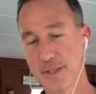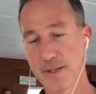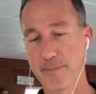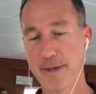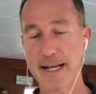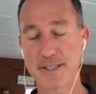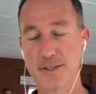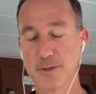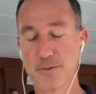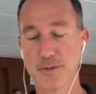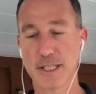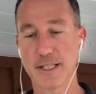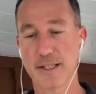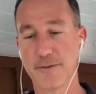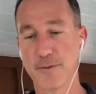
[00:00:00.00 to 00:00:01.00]
back to
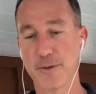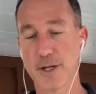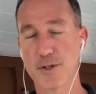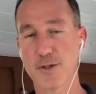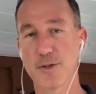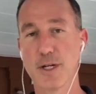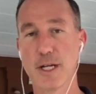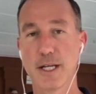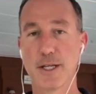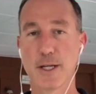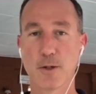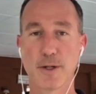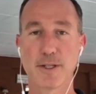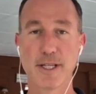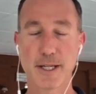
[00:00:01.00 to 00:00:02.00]
uh, Voyager, you
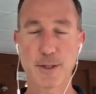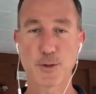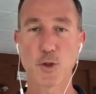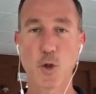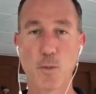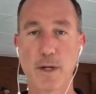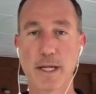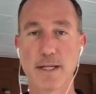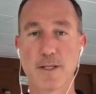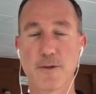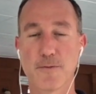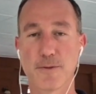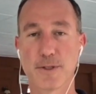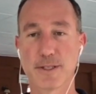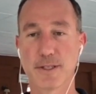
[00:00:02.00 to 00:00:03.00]
can only take so many
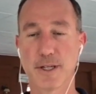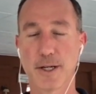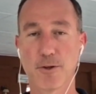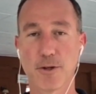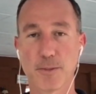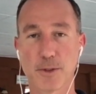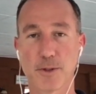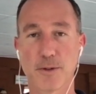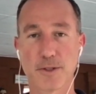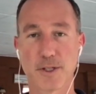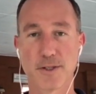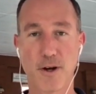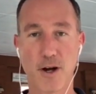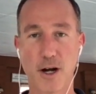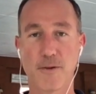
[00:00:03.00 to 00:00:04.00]
different uh,
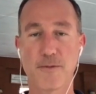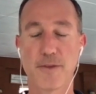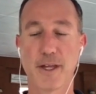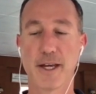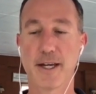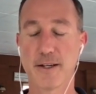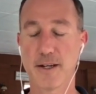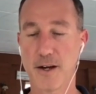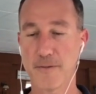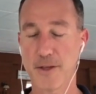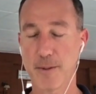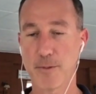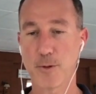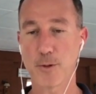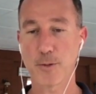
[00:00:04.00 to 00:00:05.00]
cryptocurrencies off that off
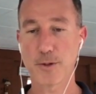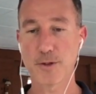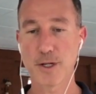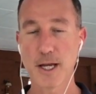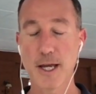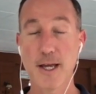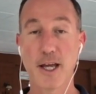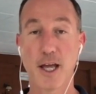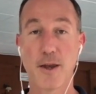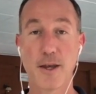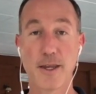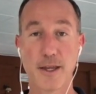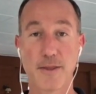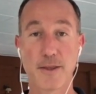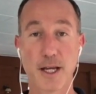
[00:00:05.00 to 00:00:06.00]
that brokerage.
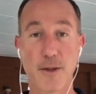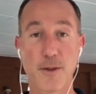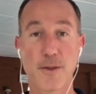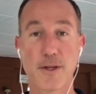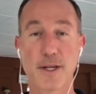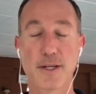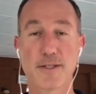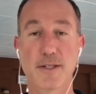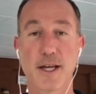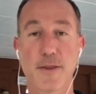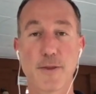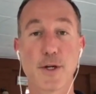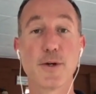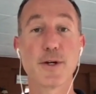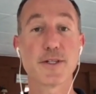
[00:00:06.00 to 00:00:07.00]
And the other thing is
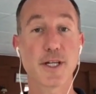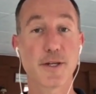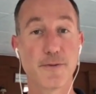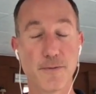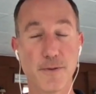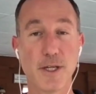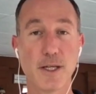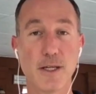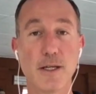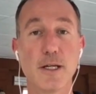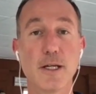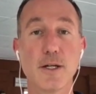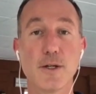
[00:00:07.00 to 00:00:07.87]
that there is a fee